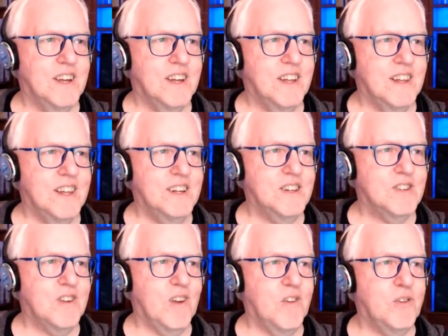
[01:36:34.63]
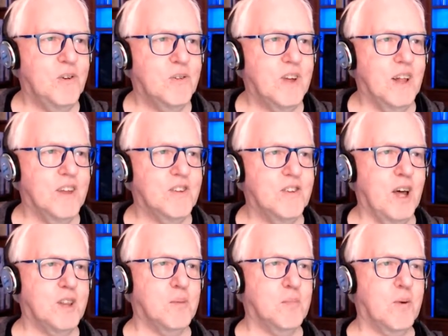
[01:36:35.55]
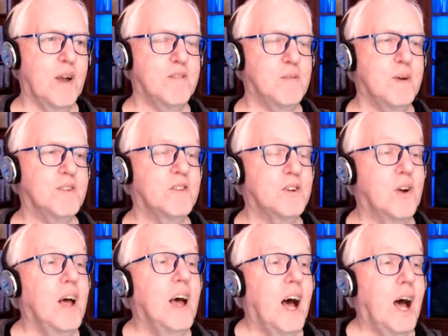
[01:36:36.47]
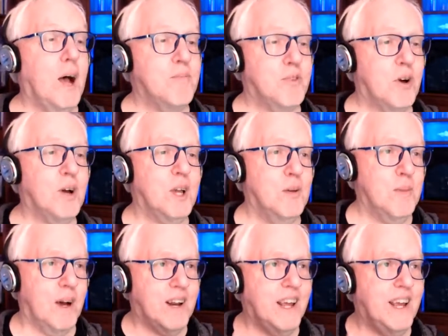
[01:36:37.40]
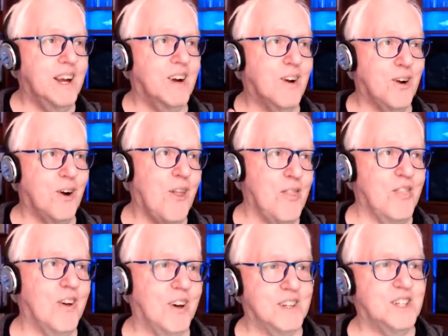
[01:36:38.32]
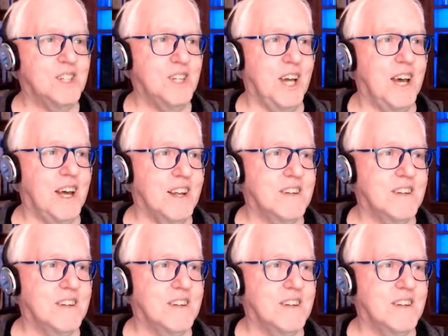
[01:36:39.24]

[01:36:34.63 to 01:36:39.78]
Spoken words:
Linda says, you tell us not to private message you. I'm talking about here on the chat.